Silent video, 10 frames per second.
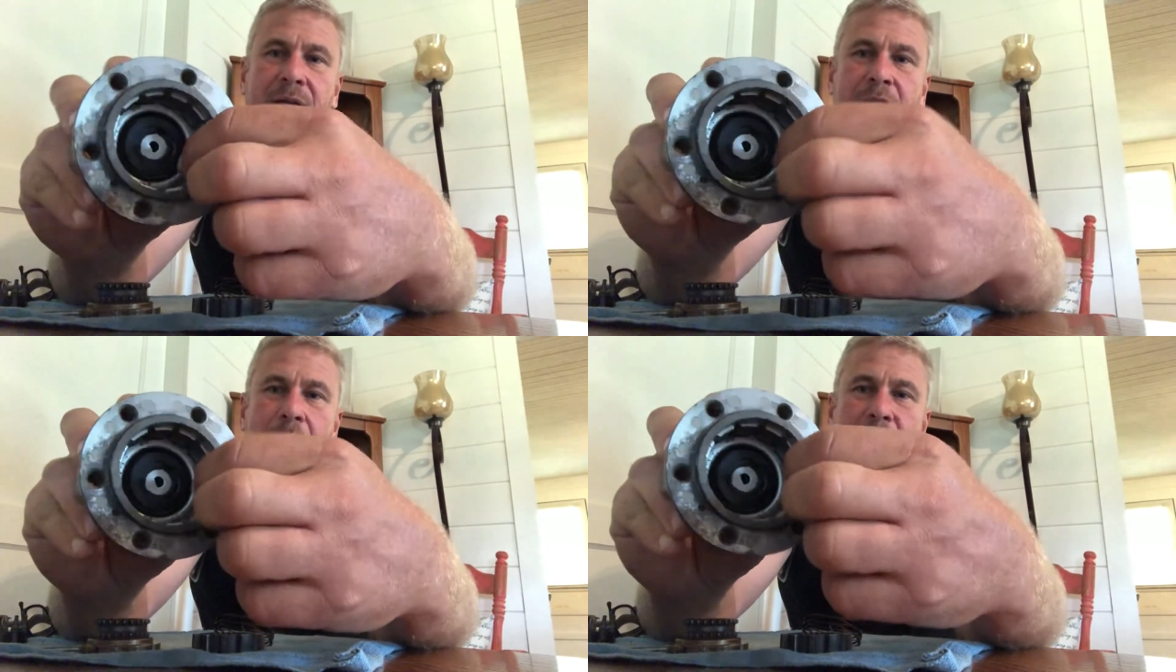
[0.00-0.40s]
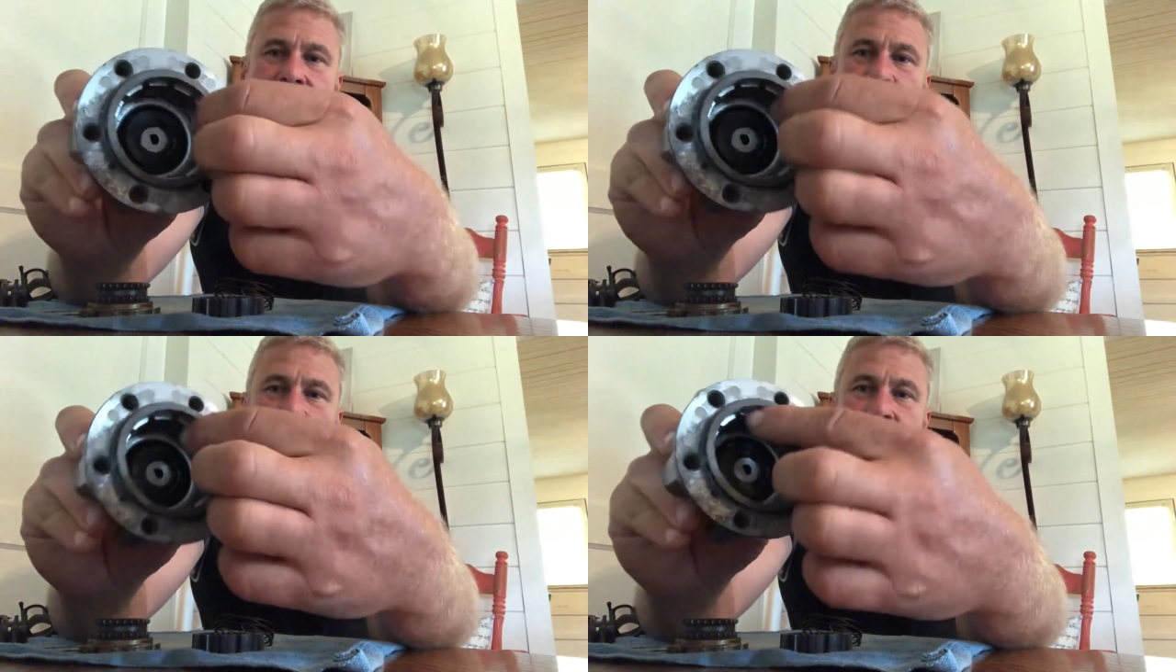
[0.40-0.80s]
coating
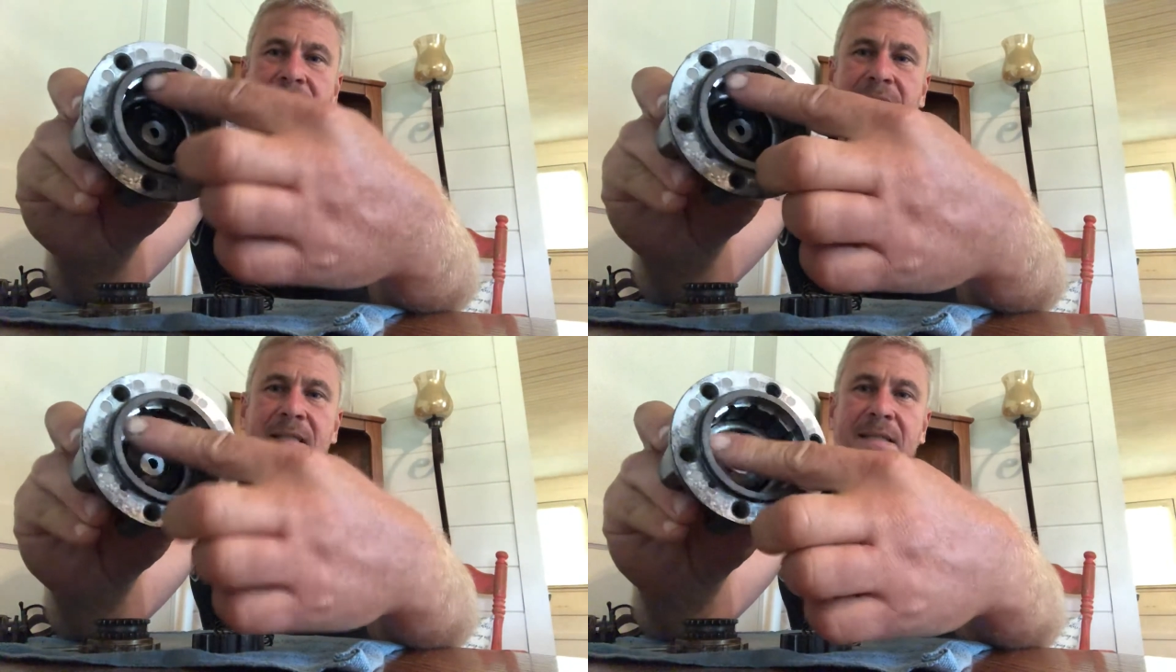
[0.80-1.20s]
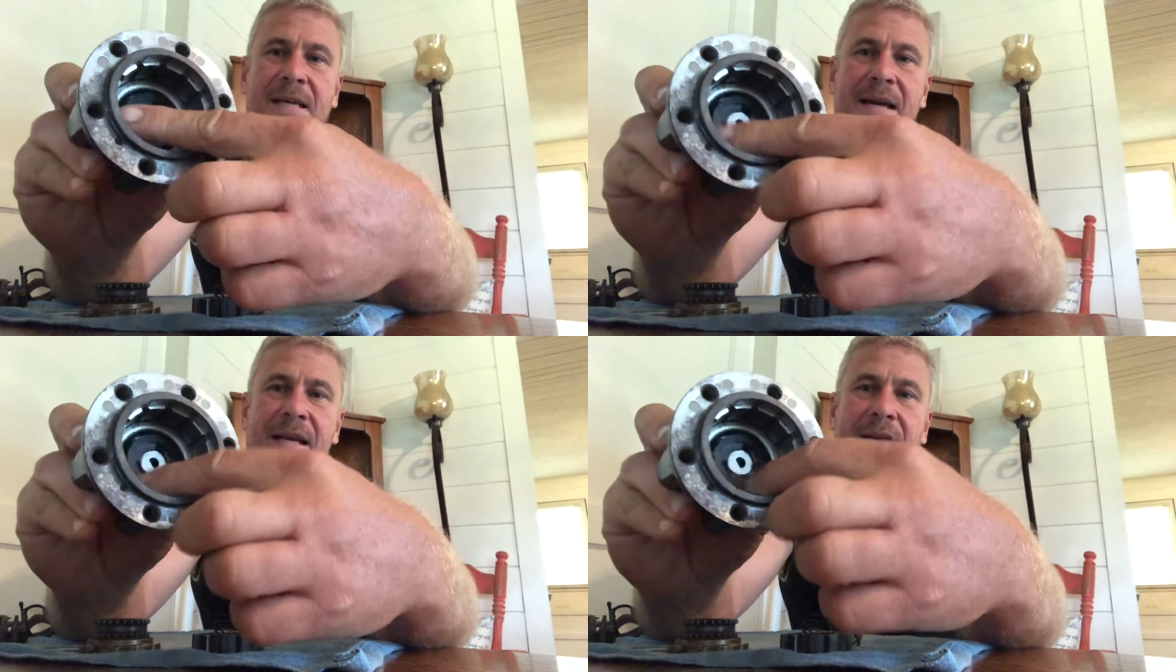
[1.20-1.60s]
of grease
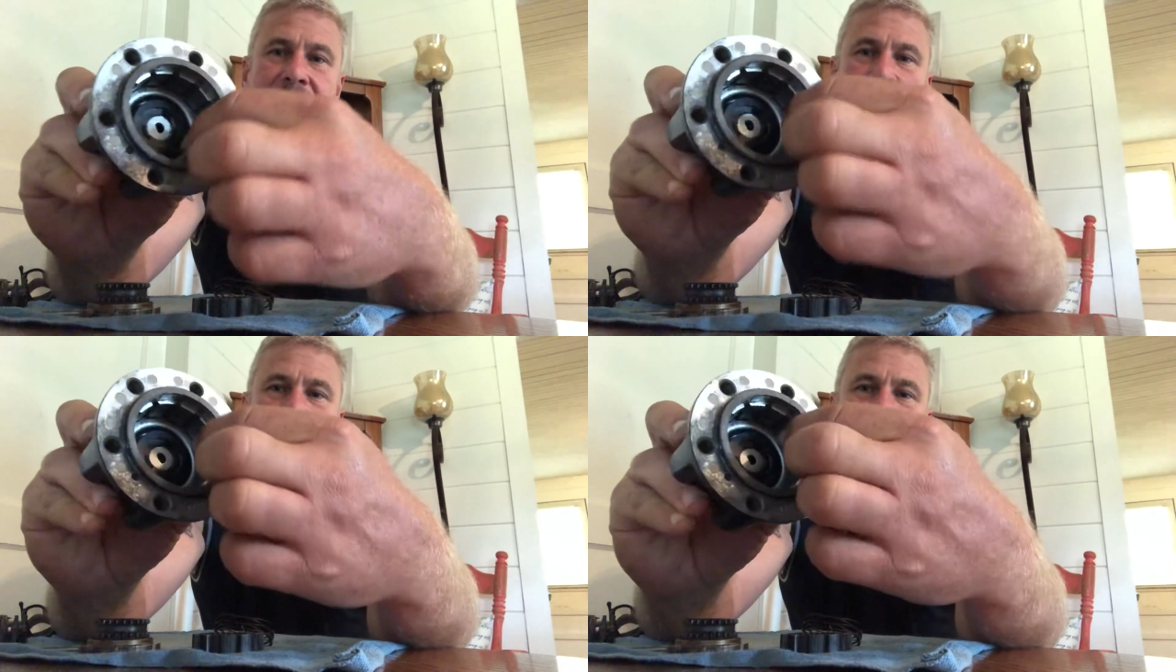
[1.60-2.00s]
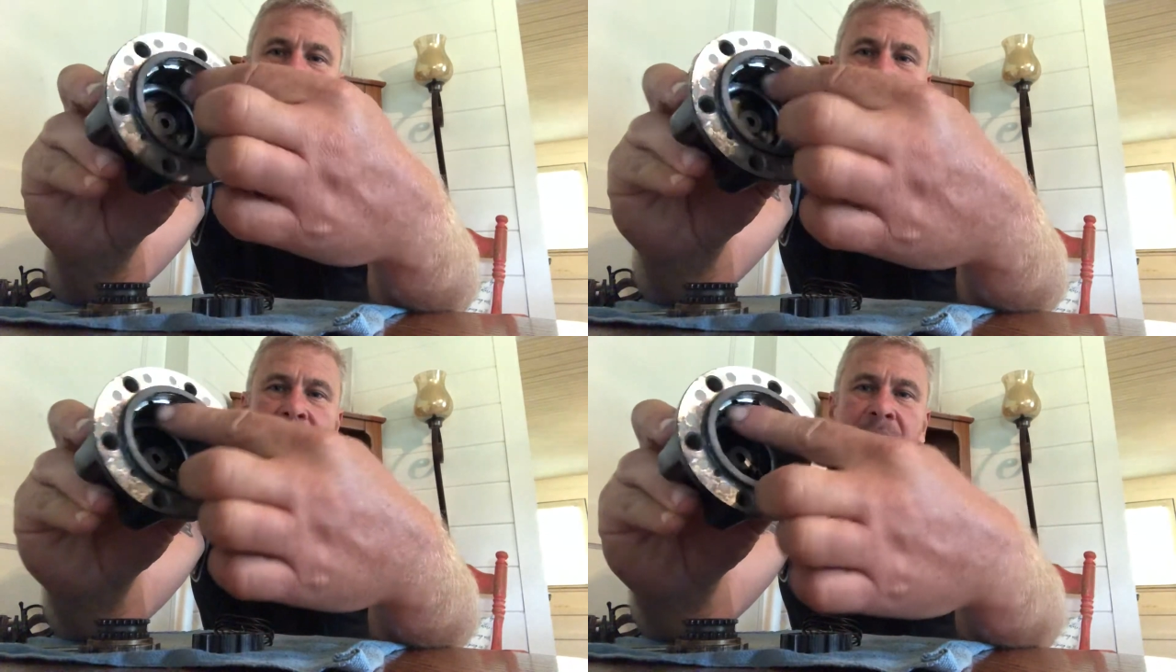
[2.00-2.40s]
inside of here,
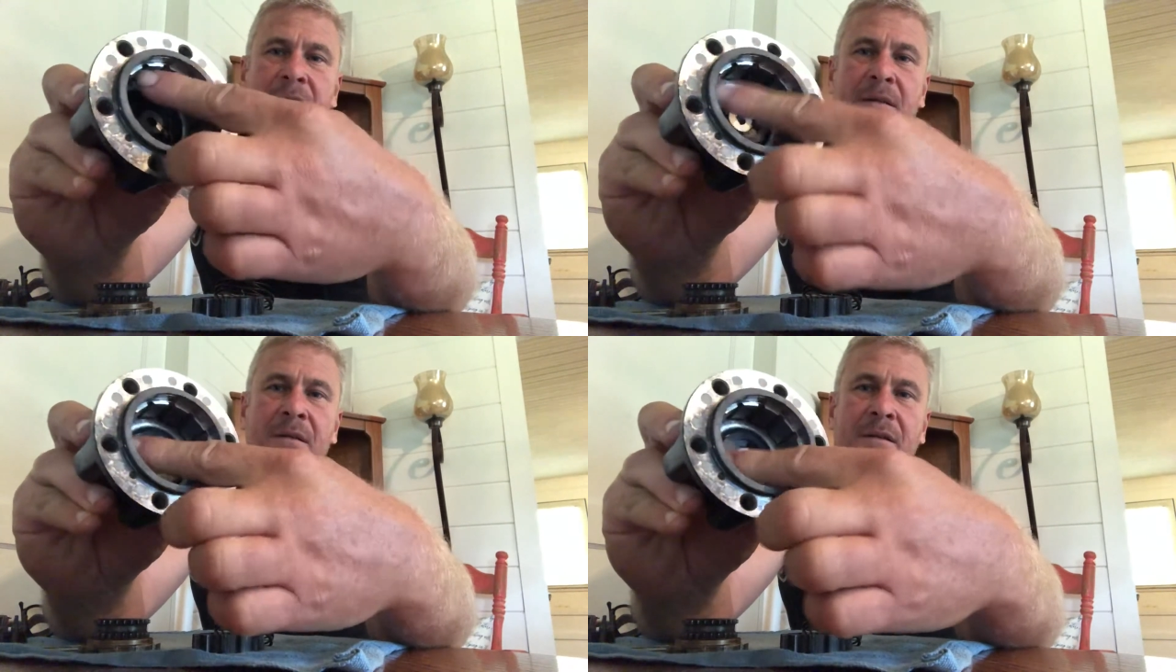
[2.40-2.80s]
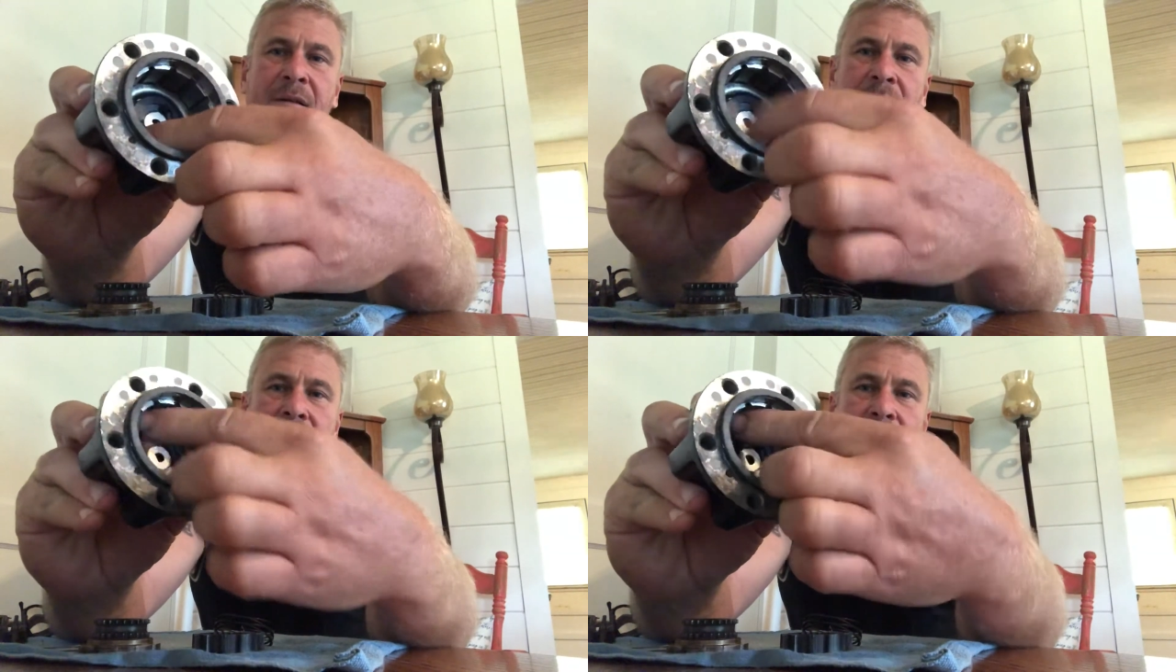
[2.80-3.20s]

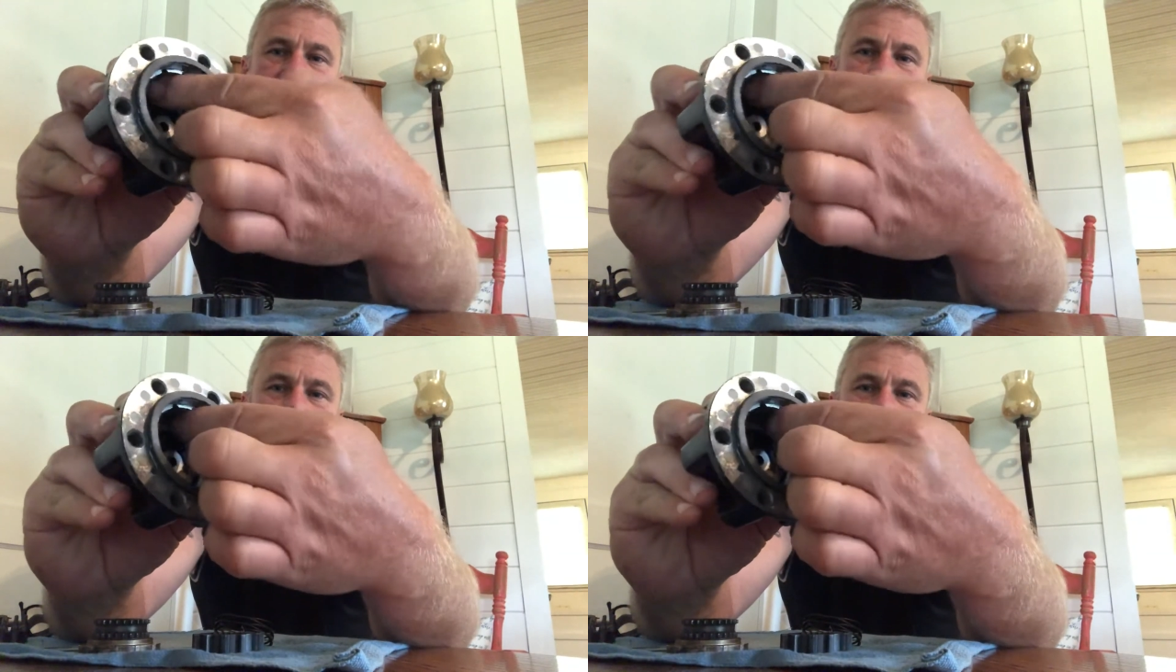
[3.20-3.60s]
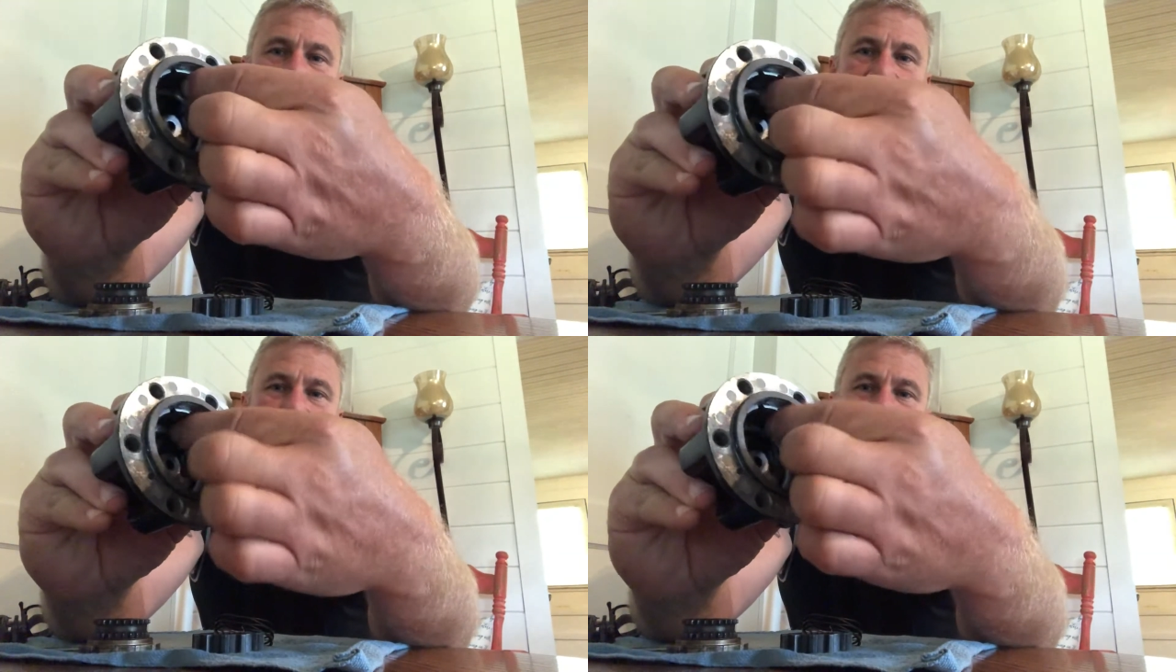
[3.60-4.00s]
inside of
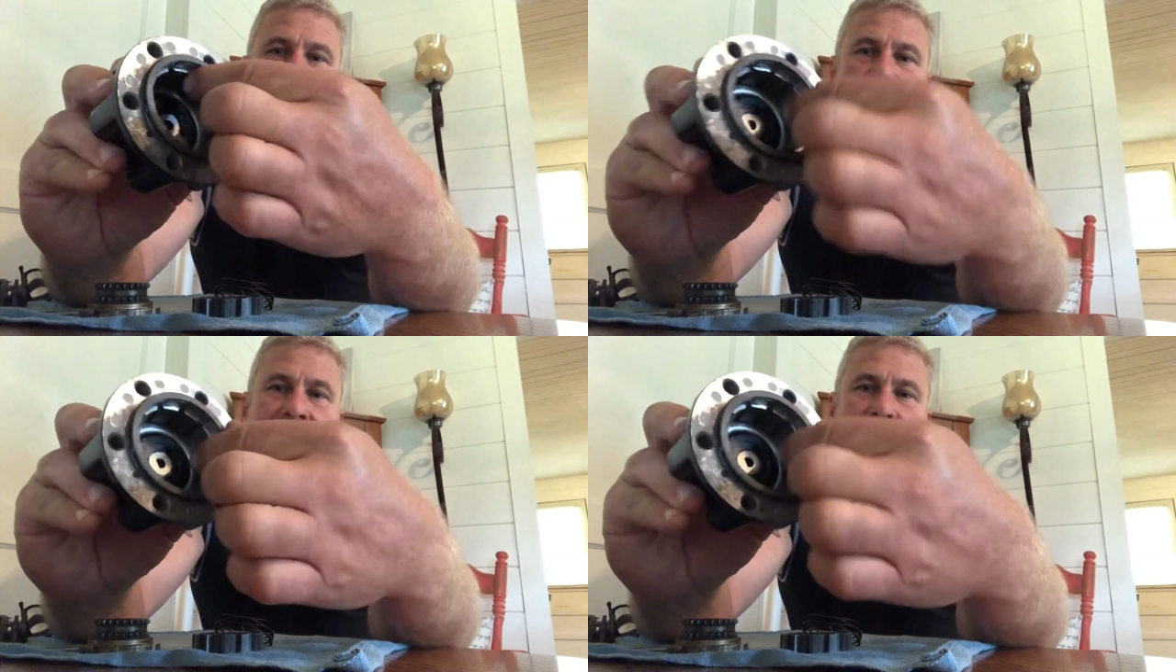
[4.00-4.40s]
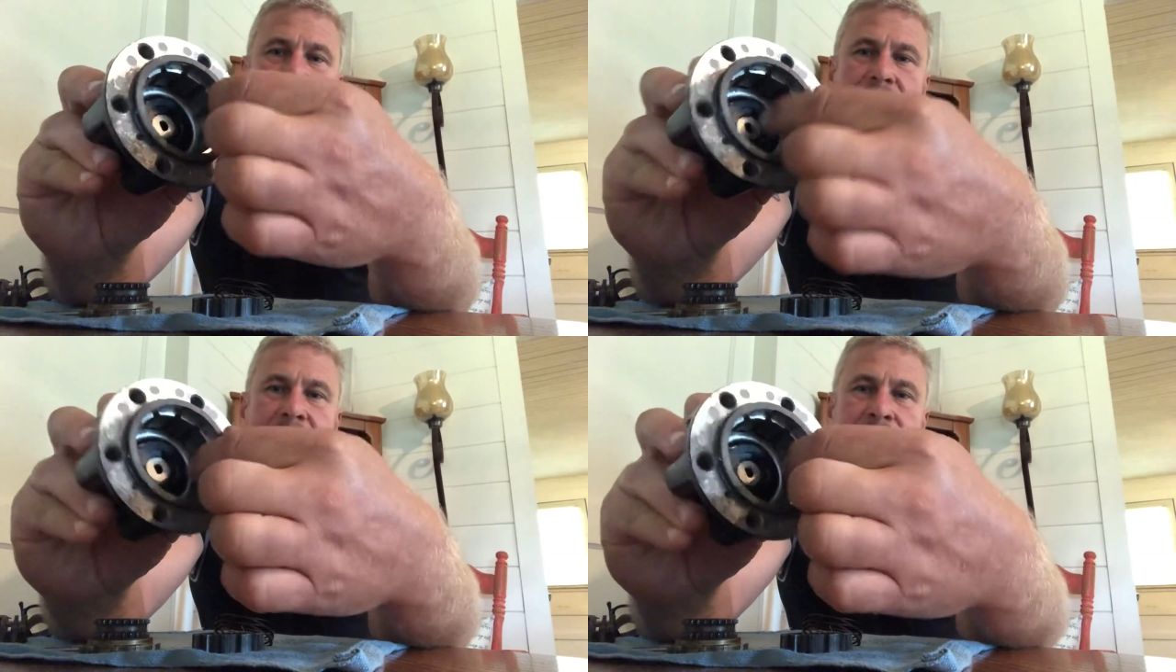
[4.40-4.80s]
these splines,